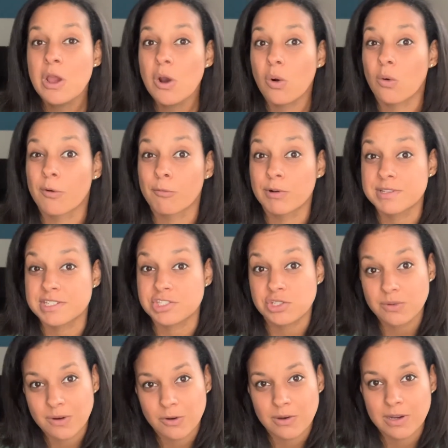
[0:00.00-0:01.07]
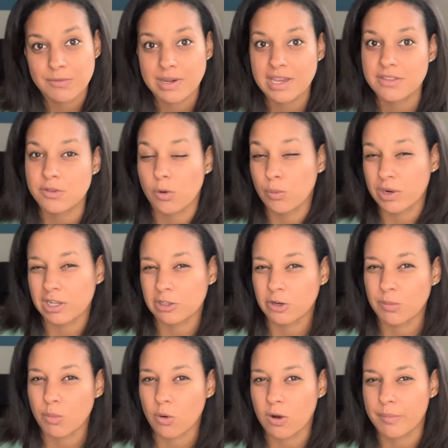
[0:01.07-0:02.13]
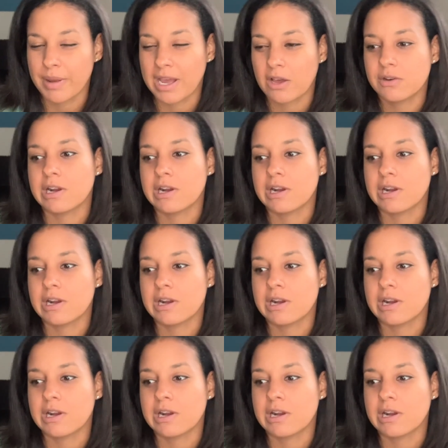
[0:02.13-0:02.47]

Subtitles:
or ones that you agree with or want to learn more about,